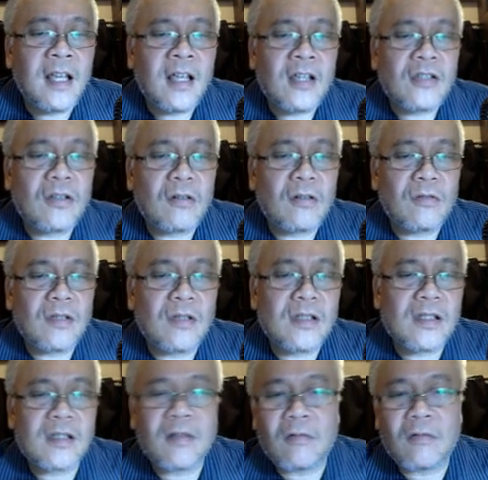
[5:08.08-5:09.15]
So this
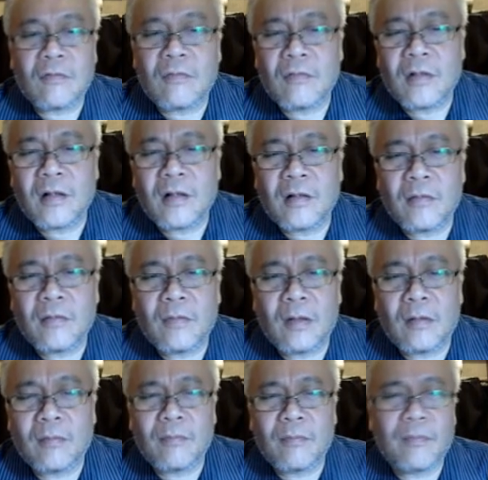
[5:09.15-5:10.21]
is uh,
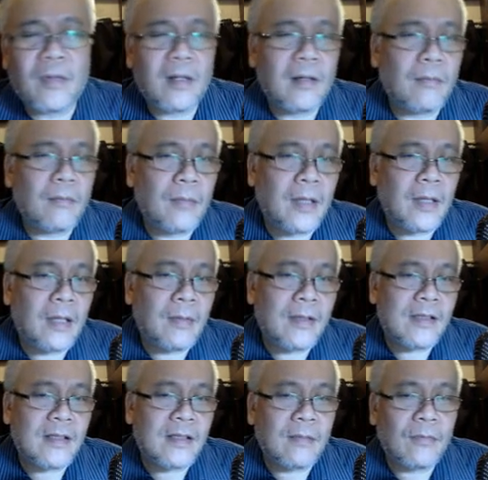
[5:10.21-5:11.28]
will be giving
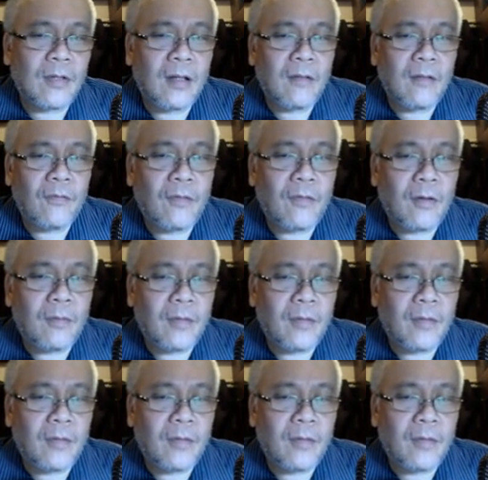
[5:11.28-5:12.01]
some relief of